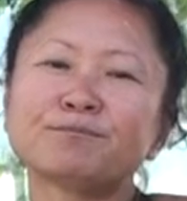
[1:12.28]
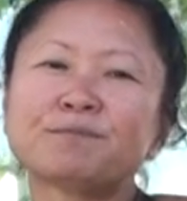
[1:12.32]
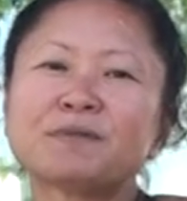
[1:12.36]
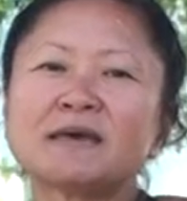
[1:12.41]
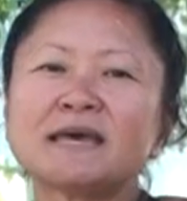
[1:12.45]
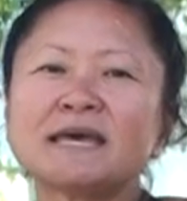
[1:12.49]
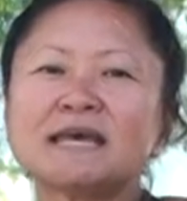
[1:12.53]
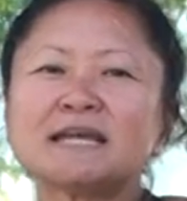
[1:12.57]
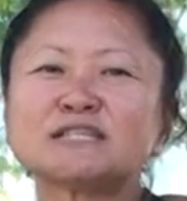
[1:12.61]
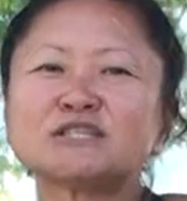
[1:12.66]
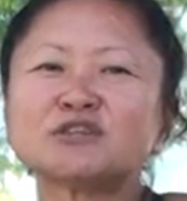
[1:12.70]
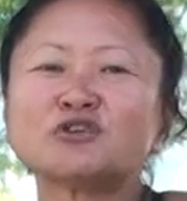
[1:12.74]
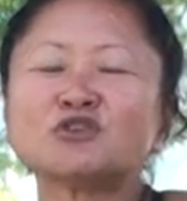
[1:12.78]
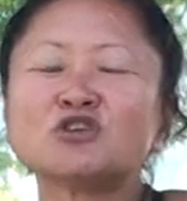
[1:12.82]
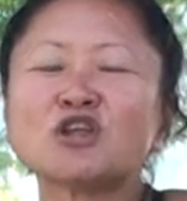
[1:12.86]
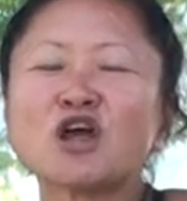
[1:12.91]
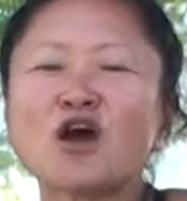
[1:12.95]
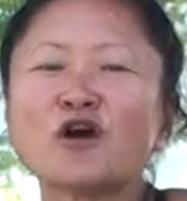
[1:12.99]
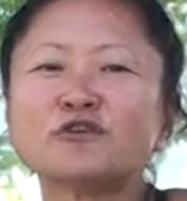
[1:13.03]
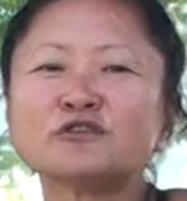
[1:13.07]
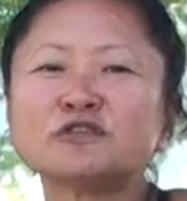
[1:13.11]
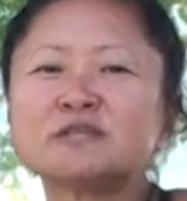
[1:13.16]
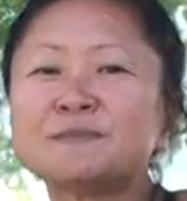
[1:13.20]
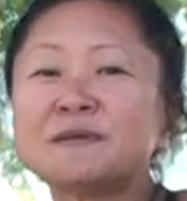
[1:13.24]
pigs are
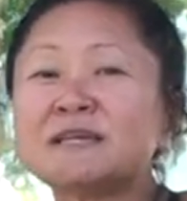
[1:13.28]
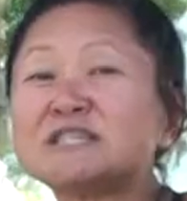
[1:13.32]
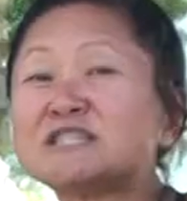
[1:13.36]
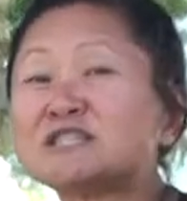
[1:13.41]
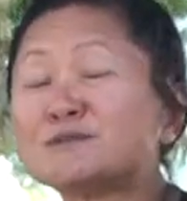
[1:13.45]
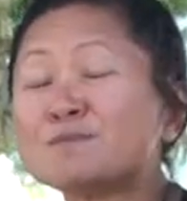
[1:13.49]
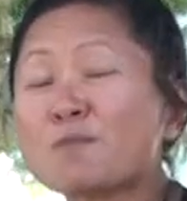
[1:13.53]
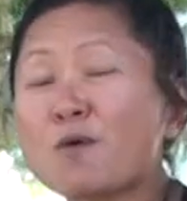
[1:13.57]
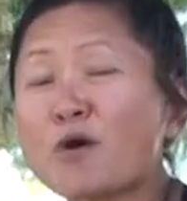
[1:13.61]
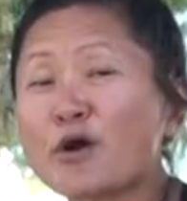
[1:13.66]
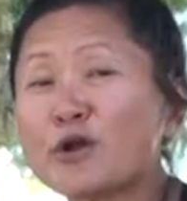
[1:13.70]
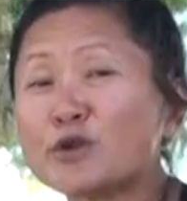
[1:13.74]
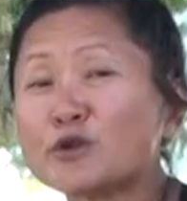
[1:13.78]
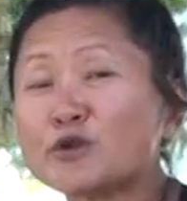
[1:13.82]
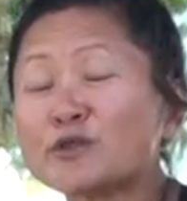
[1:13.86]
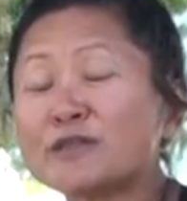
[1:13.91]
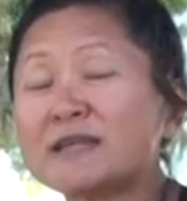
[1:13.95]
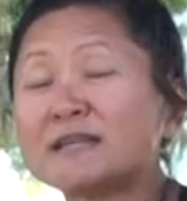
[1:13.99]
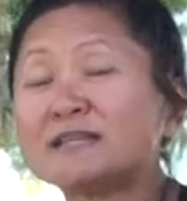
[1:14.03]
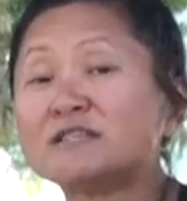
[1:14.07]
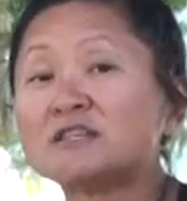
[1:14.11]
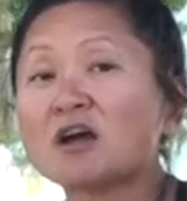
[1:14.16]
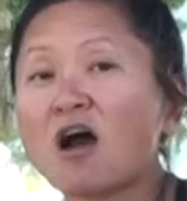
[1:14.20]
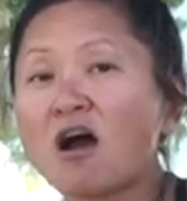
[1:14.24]
known to be smarter
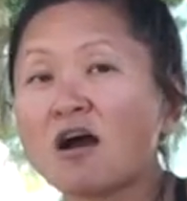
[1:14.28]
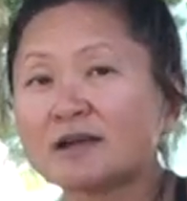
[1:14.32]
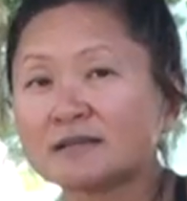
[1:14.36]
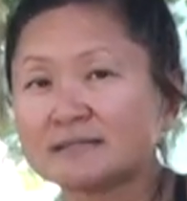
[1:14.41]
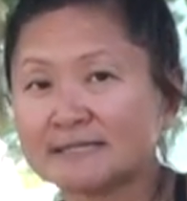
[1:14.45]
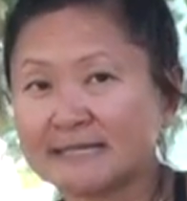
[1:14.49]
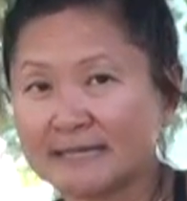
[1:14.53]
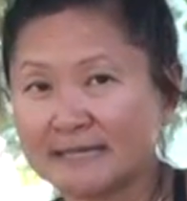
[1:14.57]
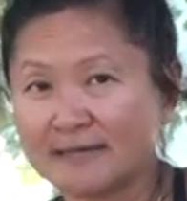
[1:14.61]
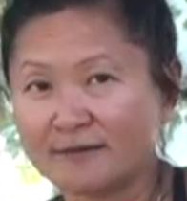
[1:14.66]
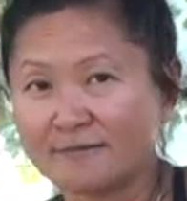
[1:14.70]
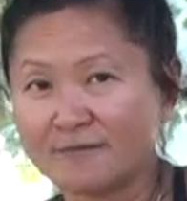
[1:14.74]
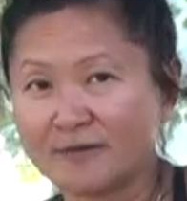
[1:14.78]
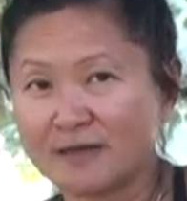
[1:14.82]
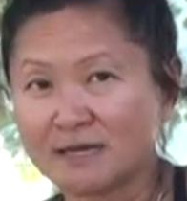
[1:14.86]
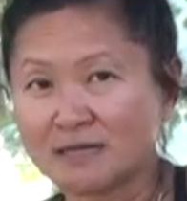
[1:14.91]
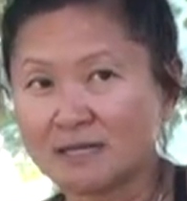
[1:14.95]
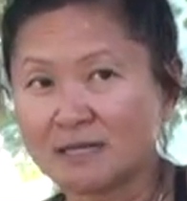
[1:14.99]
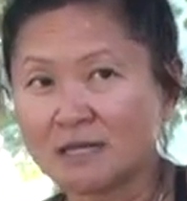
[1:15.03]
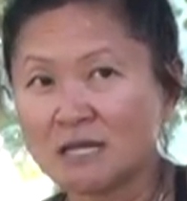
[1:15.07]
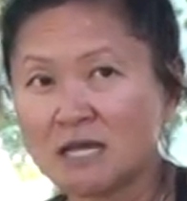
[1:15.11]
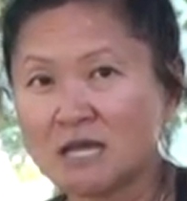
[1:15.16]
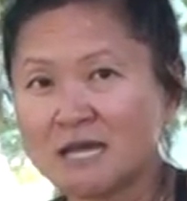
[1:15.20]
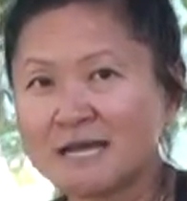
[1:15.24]
than dogs even.
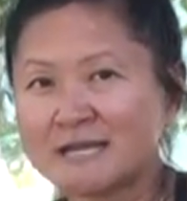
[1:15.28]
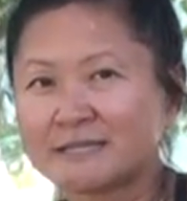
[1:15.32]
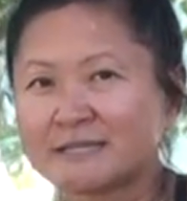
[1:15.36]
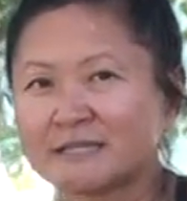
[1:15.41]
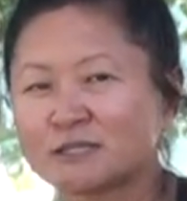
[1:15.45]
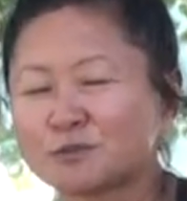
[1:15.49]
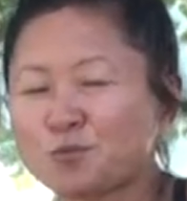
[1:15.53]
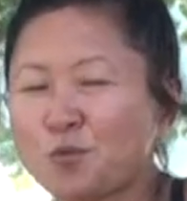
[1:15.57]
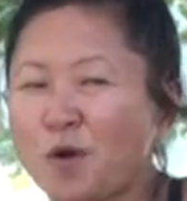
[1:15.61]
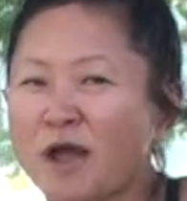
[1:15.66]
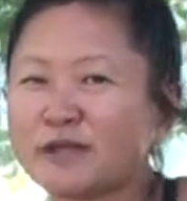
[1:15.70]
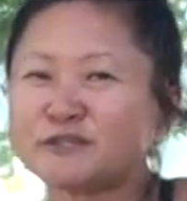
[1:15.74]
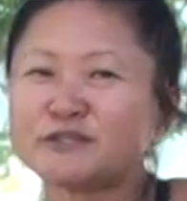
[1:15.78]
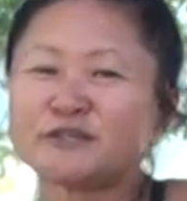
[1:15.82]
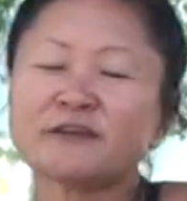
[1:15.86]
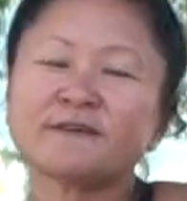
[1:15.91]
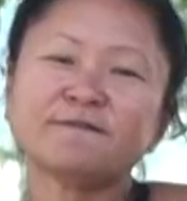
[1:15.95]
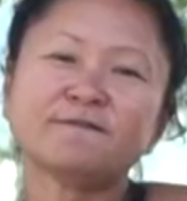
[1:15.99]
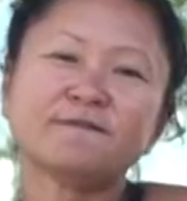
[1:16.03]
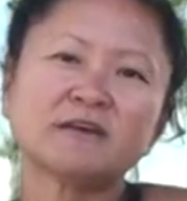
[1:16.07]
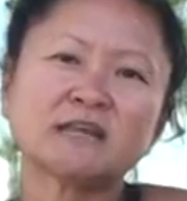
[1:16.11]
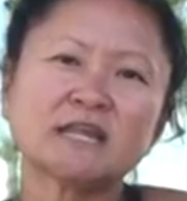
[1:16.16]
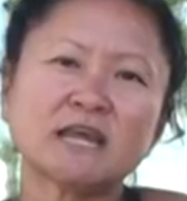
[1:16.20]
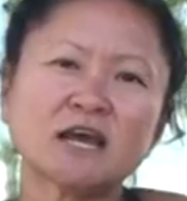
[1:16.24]
Just
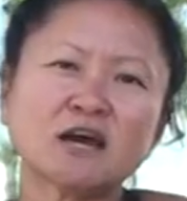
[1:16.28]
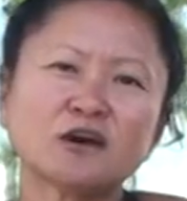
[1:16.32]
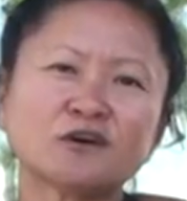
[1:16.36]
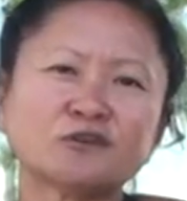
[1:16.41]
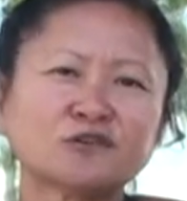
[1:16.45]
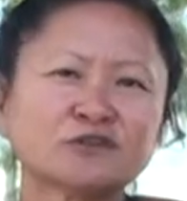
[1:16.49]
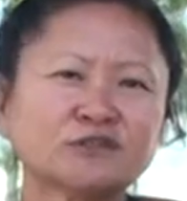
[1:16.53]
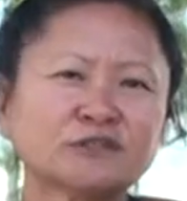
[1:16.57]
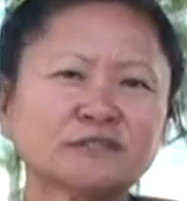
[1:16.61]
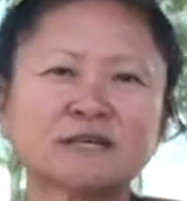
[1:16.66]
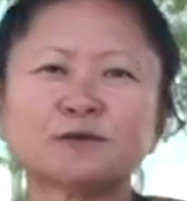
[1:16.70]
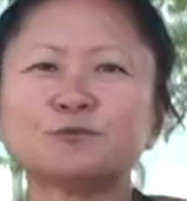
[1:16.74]
watching videos